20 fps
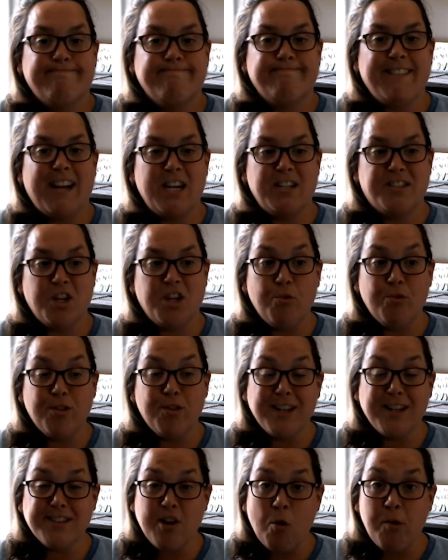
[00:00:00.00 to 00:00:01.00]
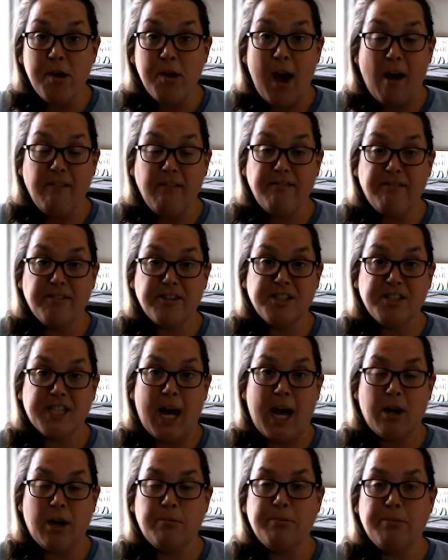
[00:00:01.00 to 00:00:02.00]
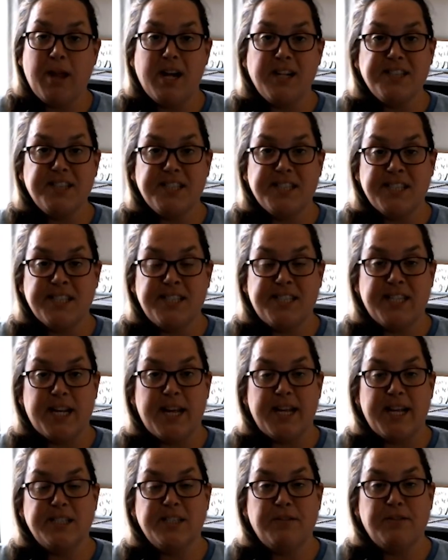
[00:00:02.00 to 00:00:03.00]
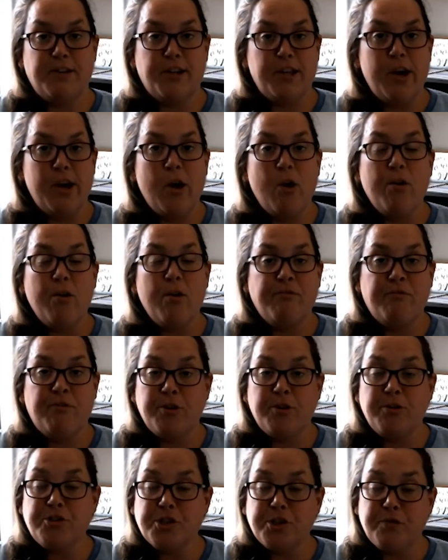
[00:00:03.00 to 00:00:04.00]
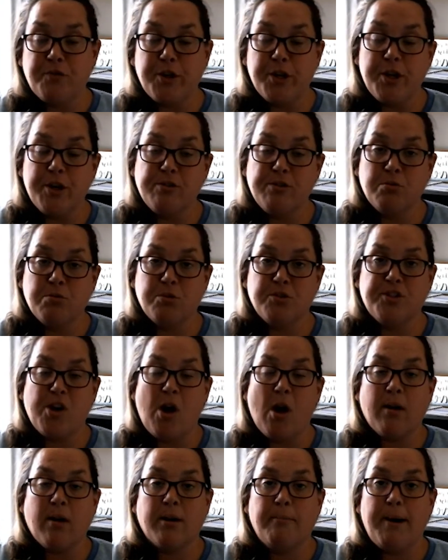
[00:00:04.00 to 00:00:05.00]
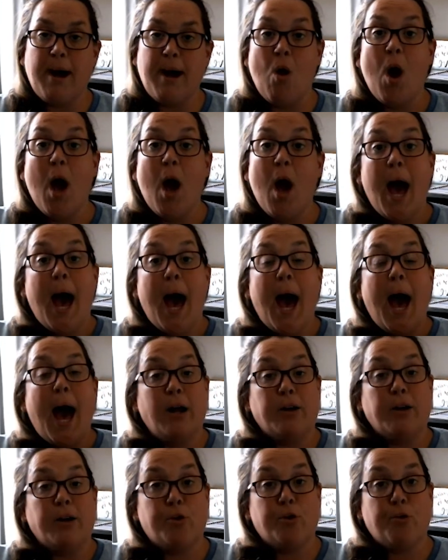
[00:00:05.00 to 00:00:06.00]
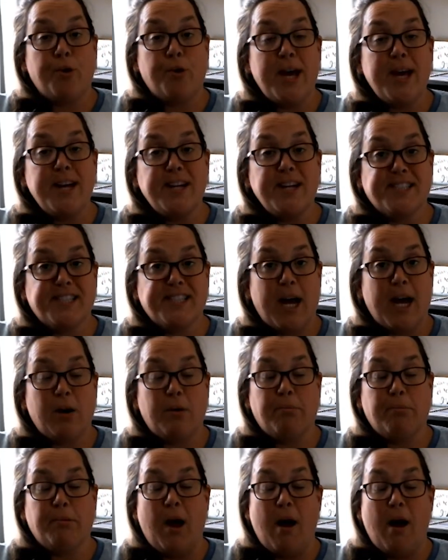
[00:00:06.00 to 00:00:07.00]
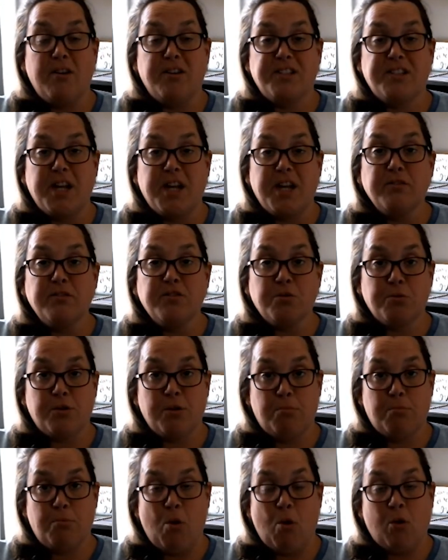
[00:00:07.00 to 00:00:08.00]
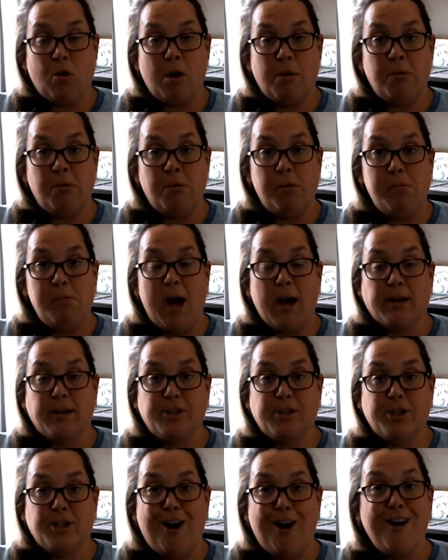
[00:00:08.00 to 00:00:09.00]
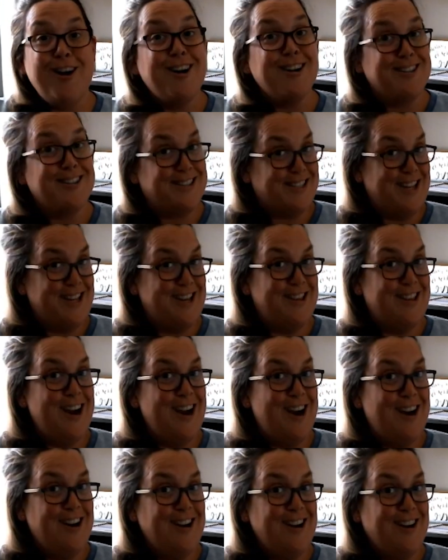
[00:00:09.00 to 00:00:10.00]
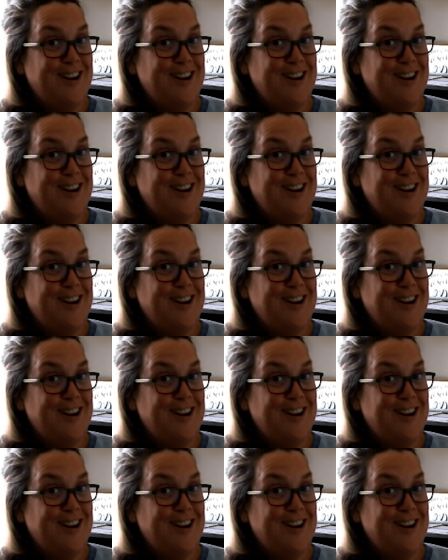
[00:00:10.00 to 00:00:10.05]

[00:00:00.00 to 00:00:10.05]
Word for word: So that's all we have for scatter plots in today's video. In future videos, we'll talk about how to create a scatter plot ourselves with the programming package R. See you there.